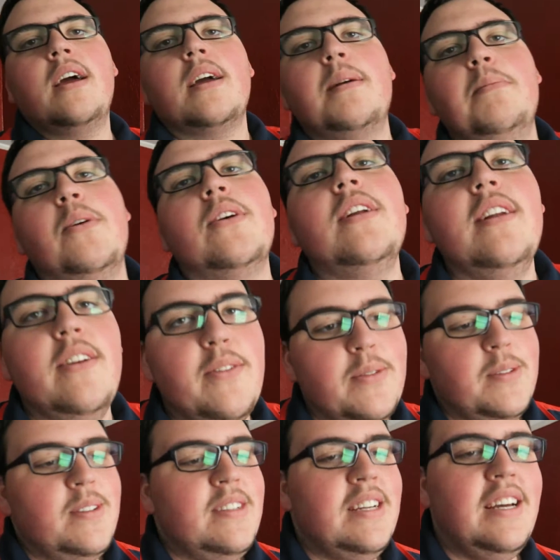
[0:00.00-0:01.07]
Good morning,
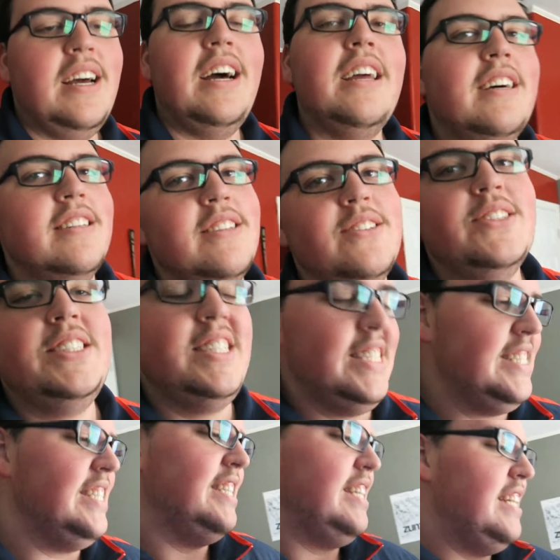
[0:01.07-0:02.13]
everyone. How y'all doing?
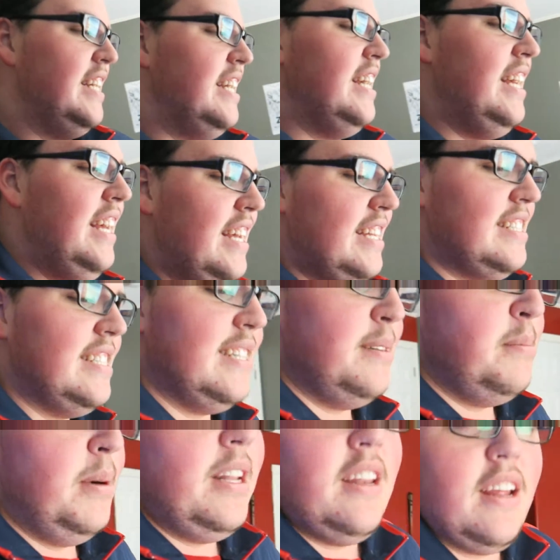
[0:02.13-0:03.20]
It's
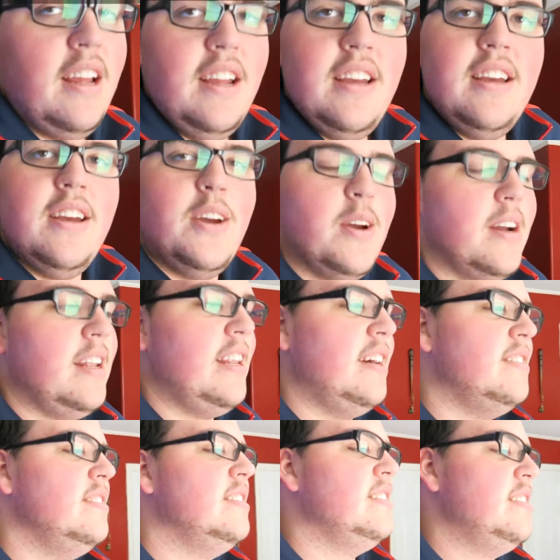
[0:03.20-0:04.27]
Monday right
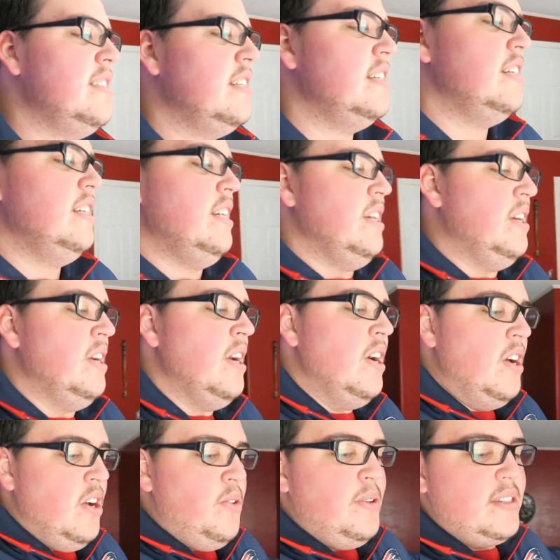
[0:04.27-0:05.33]
now.
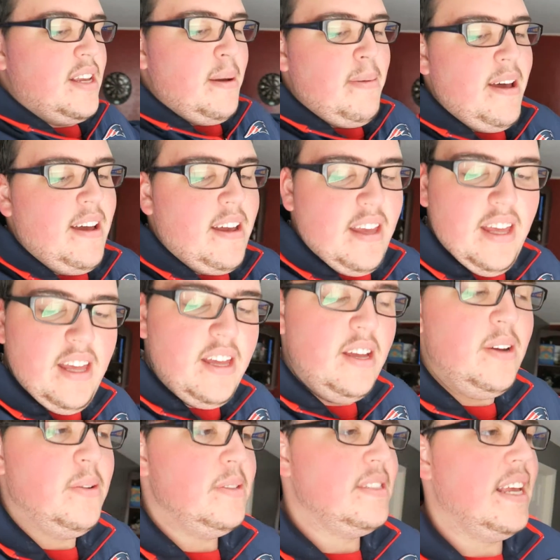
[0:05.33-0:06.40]
We just got back.
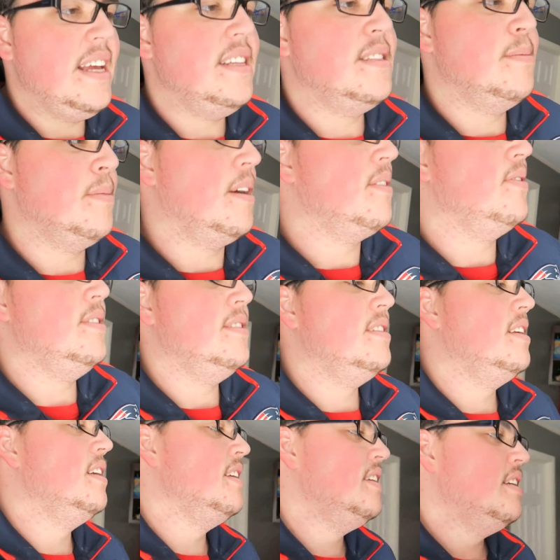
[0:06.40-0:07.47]
We just ate some
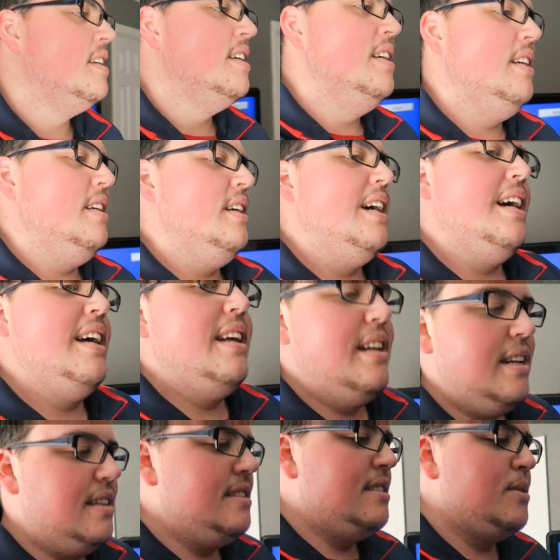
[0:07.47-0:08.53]
breakfast
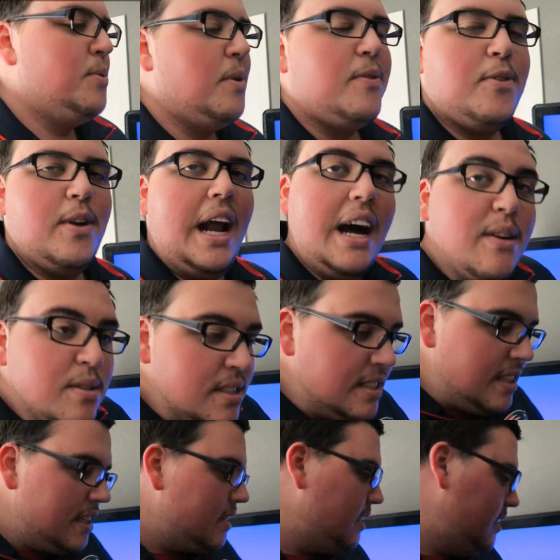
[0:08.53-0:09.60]
at the Waffle
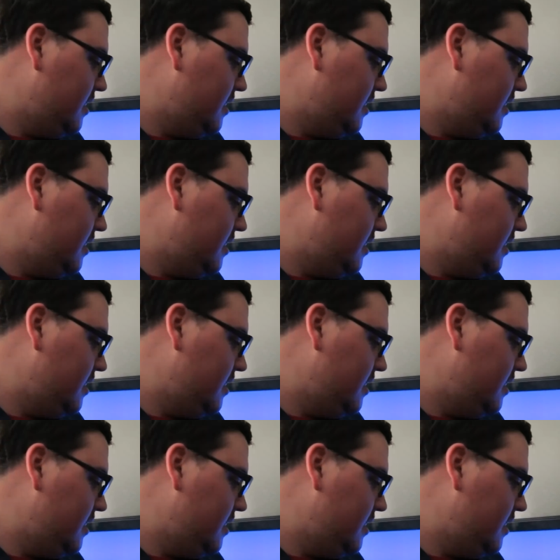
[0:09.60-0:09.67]
House.